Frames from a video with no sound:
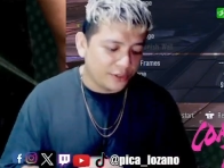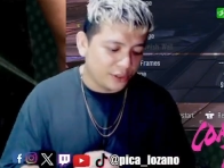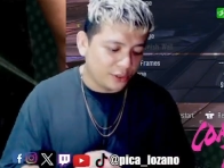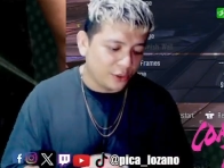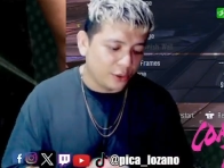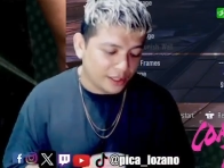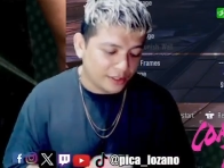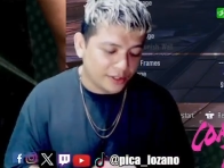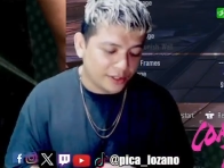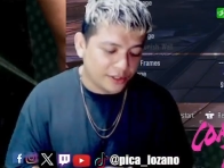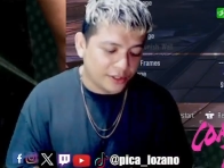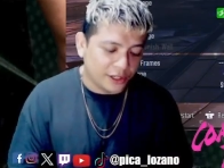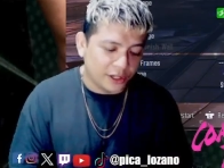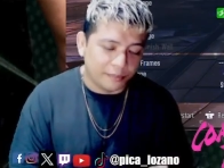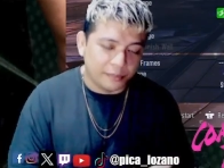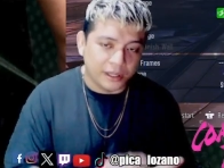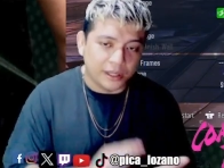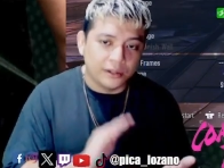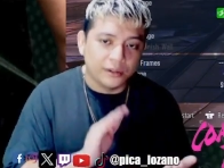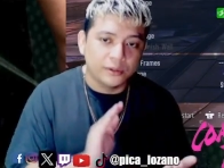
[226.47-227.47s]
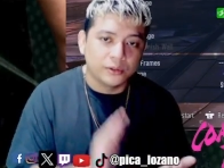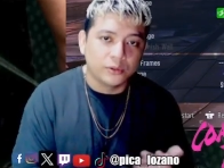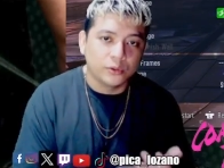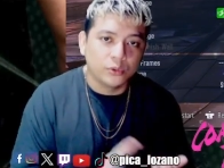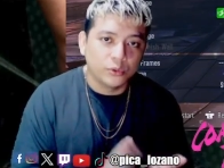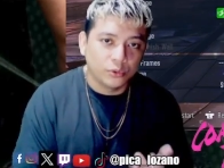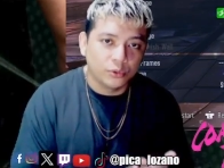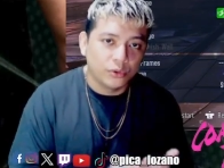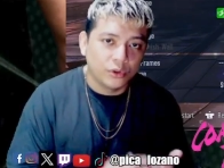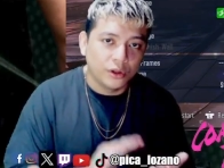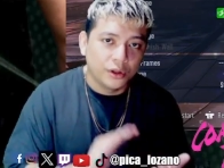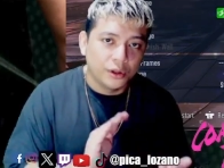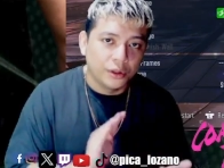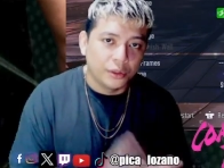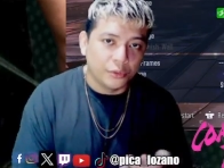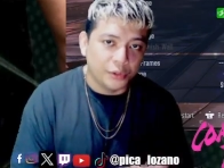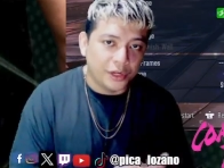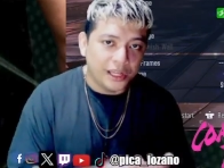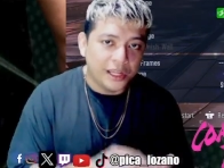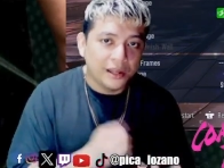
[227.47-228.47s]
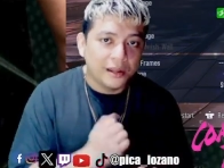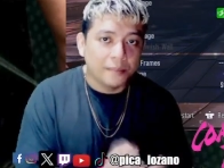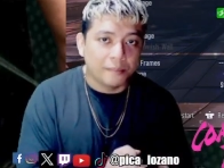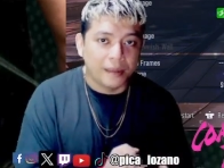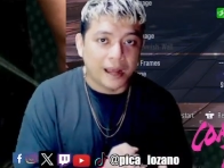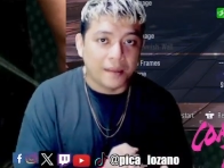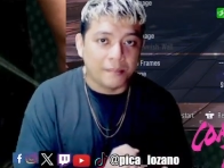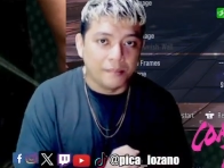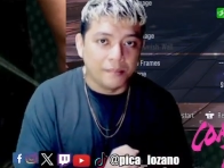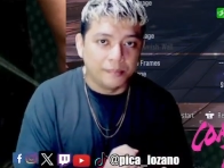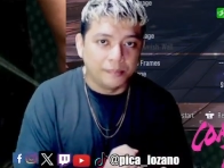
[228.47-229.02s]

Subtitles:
So it's gonna be 3, PAB.